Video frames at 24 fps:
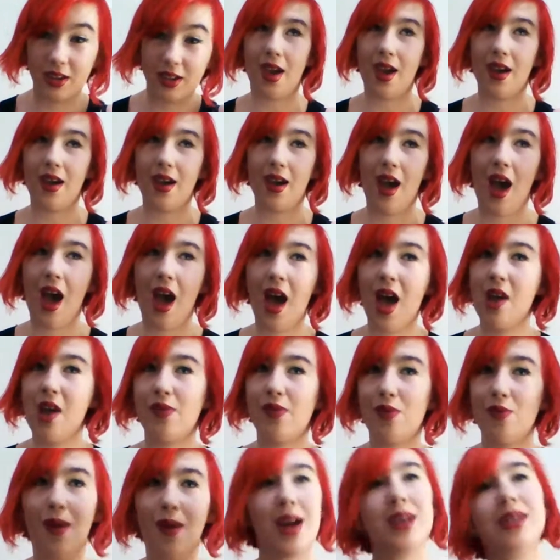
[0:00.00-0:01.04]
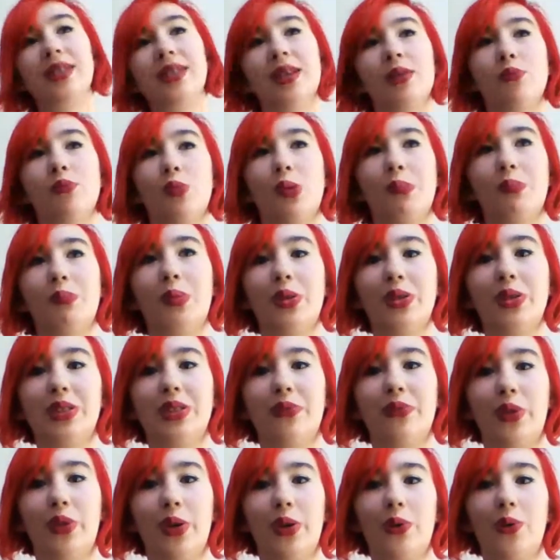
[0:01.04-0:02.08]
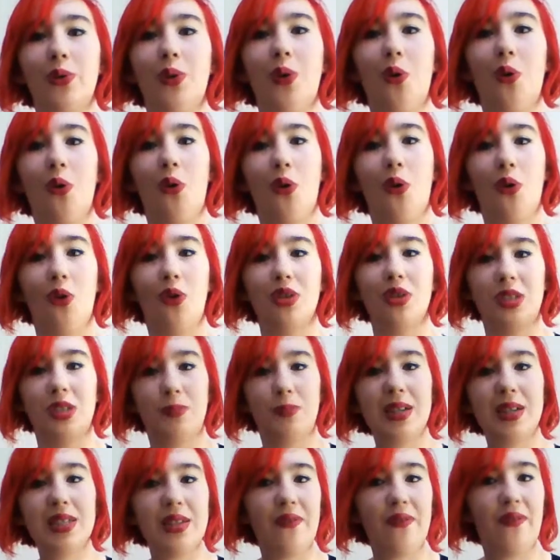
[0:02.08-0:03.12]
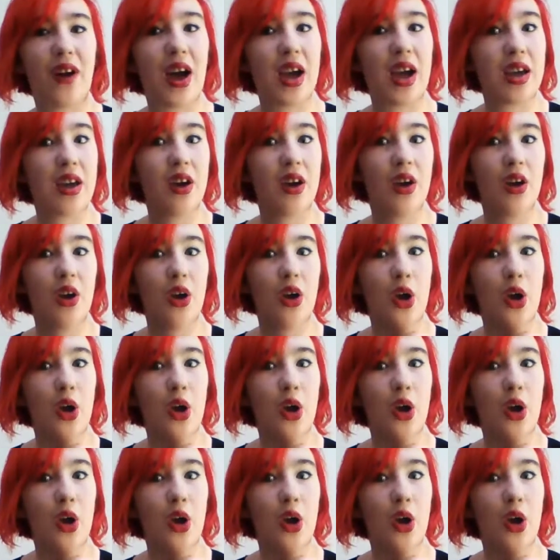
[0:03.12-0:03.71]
Yeah, either write it in one point of view or specify